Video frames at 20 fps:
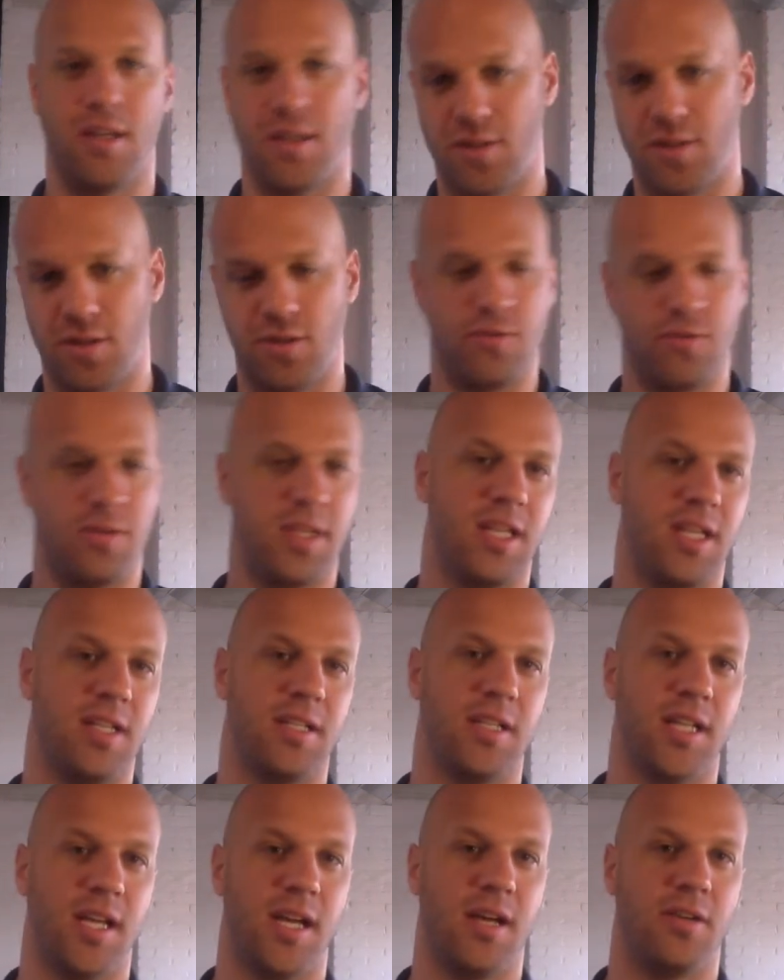Is you
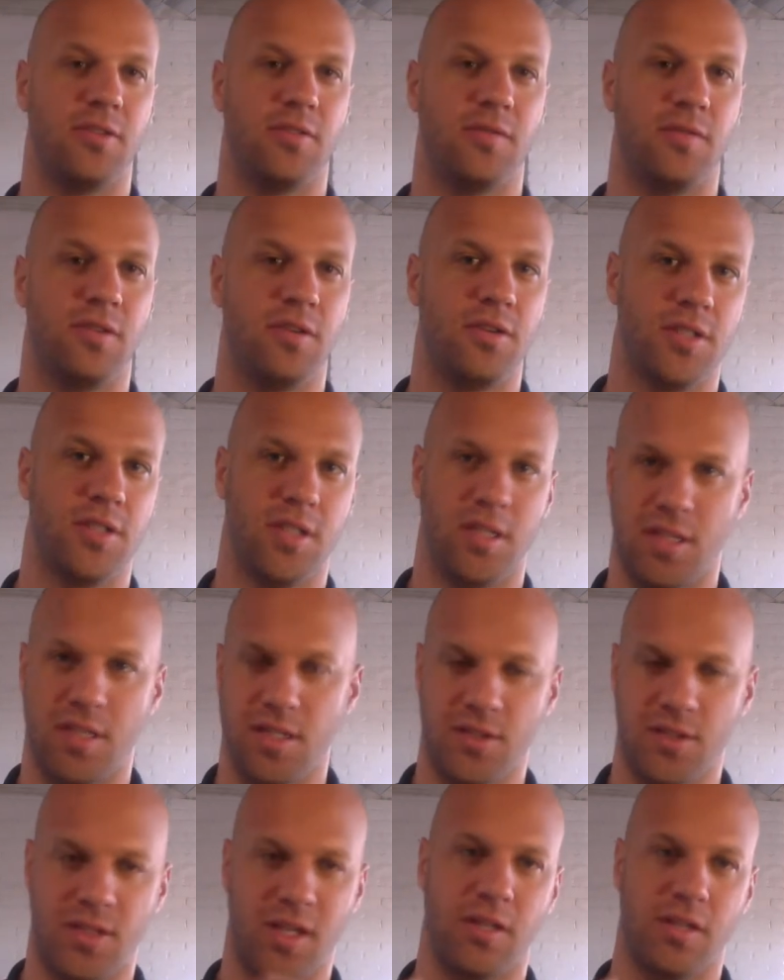getting the house first and
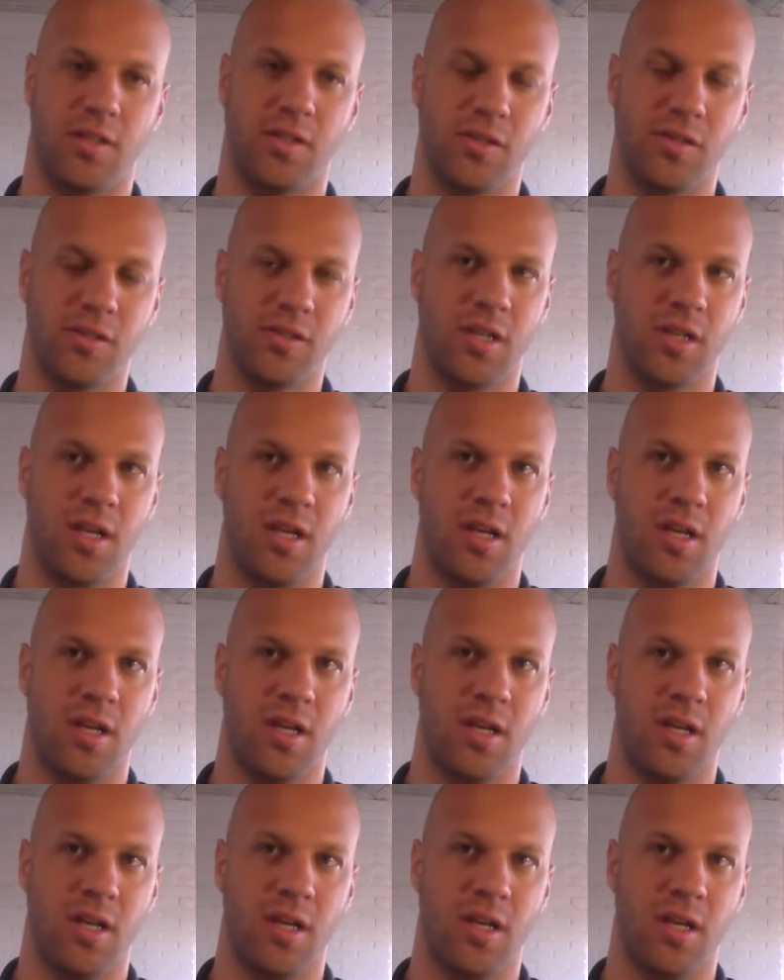then selling yours.